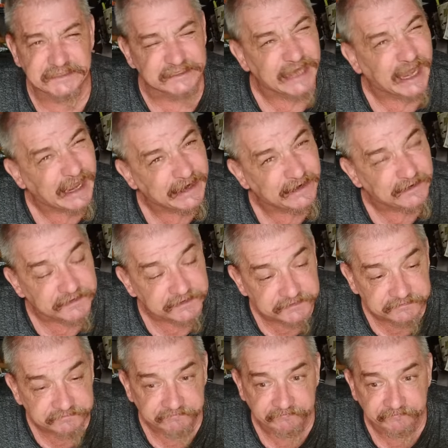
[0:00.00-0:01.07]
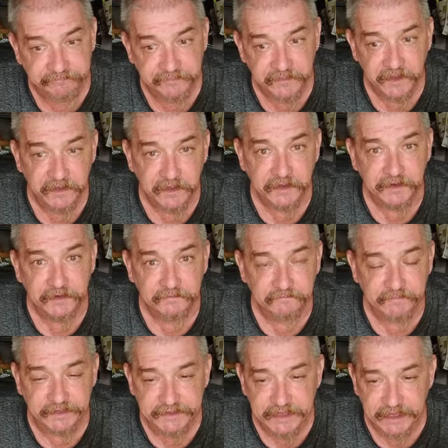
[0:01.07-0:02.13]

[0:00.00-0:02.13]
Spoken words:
you tired. But